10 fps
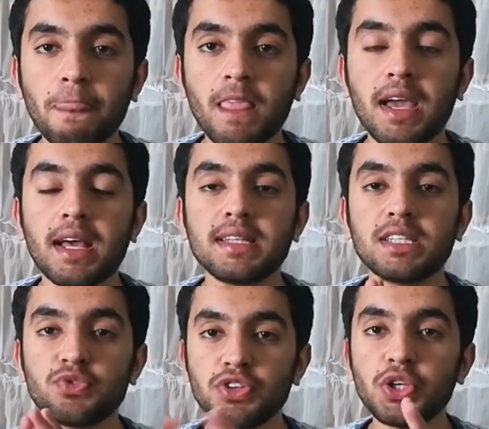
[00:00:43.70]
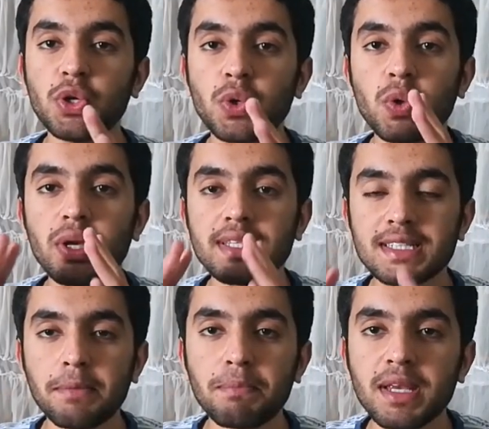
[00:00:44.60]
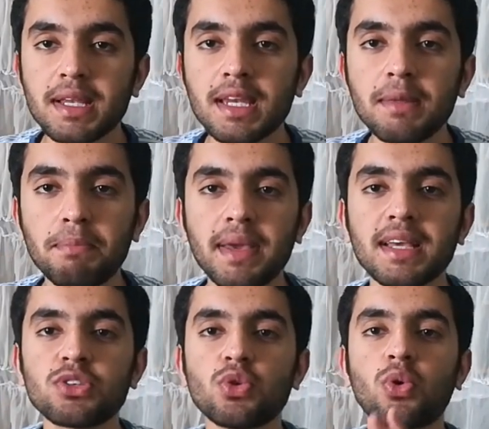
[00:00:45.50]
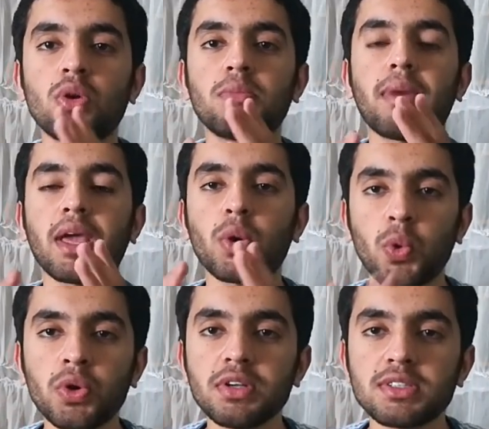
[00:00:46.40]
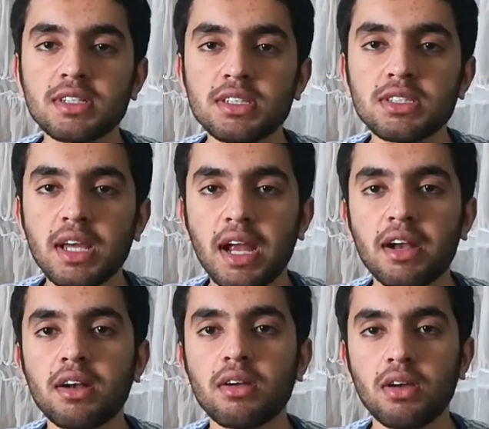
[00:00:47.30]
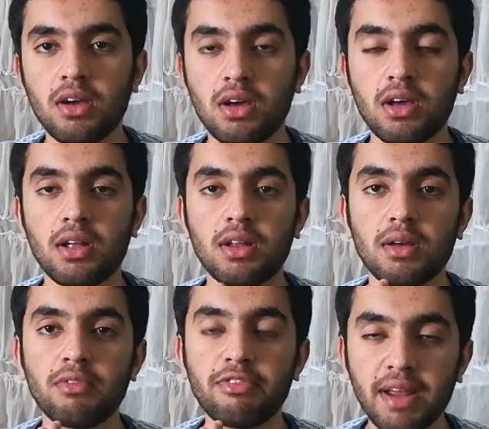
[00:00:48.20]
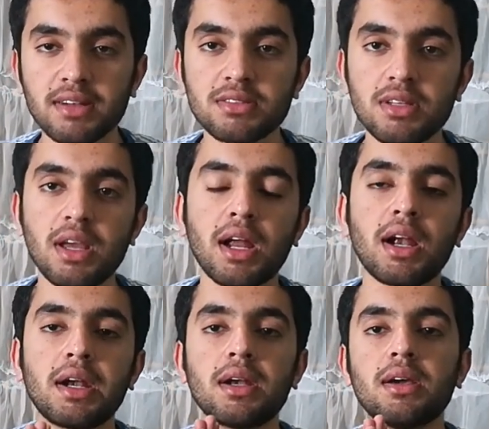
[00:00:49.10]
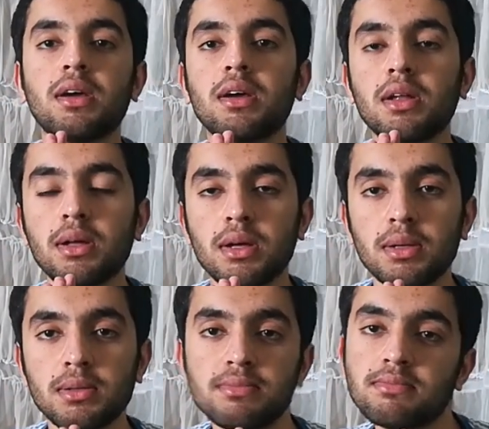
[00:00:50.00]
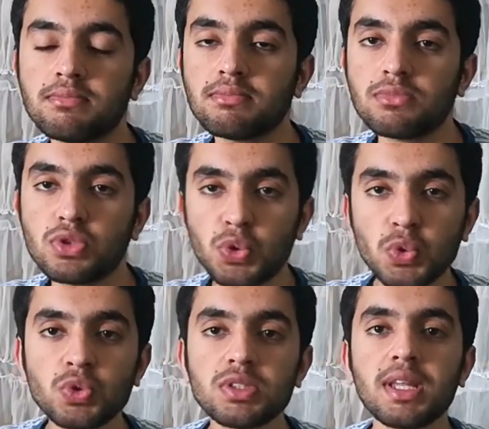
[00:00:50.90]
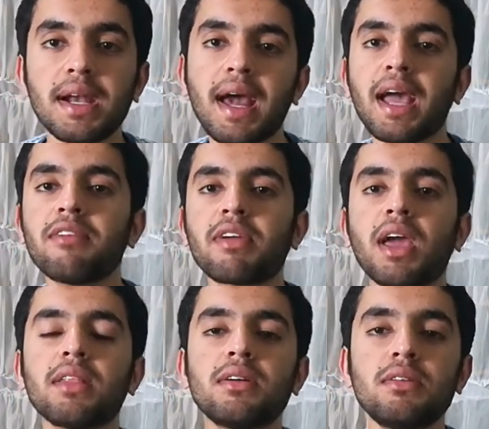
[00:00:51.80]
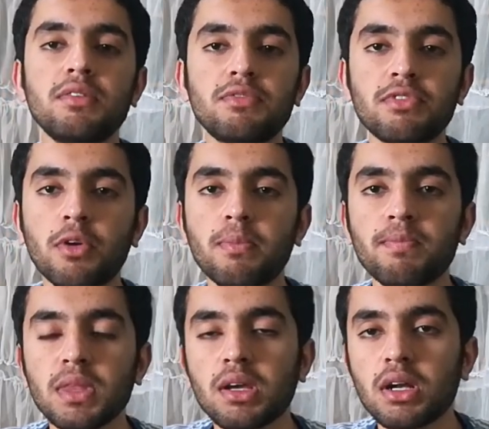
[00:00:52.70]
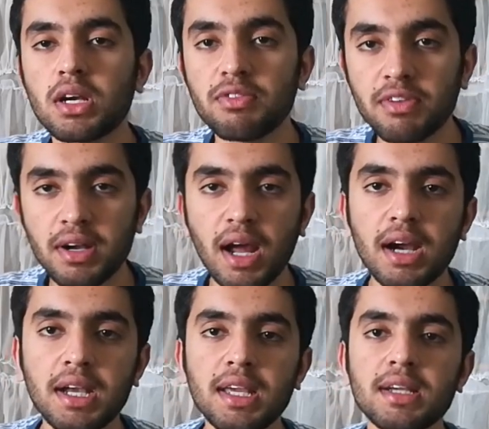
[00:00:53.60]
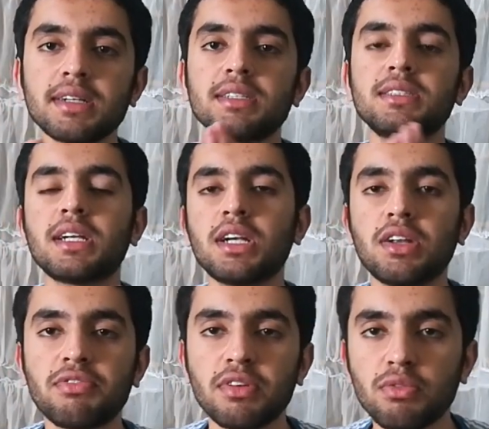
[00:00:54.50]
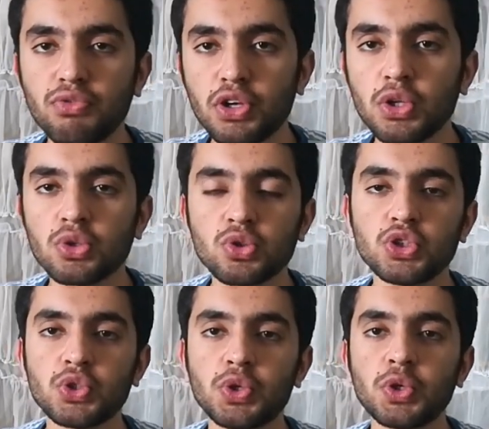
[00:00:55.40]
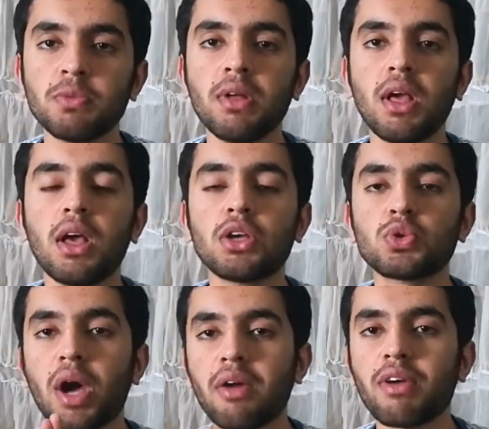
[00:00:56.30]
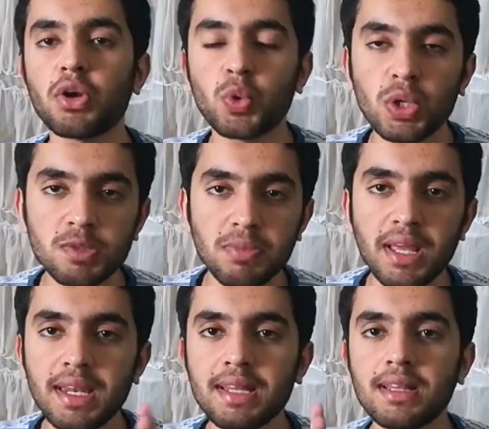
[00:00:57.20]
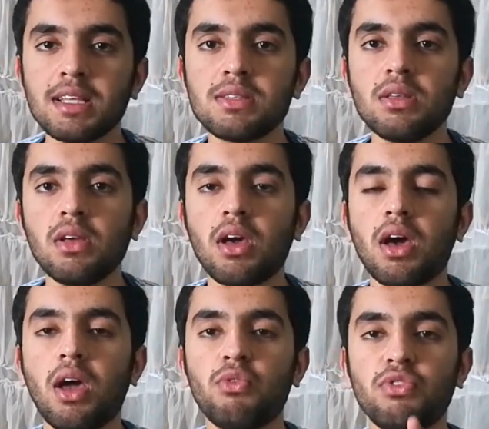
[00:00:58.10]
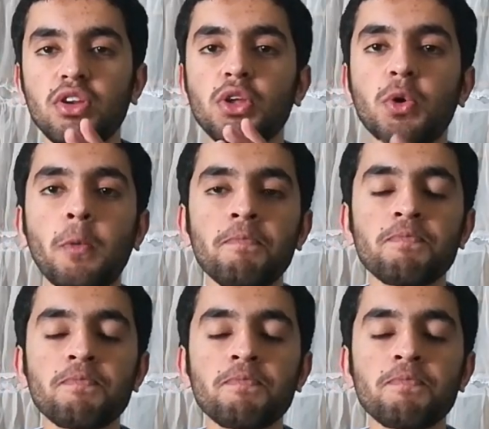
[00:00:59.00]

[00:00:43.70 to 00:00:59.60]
this video is completely based on my own research and facts and truths that I have gathered from different articles and different videos on YouTube. So I want to explain in this video.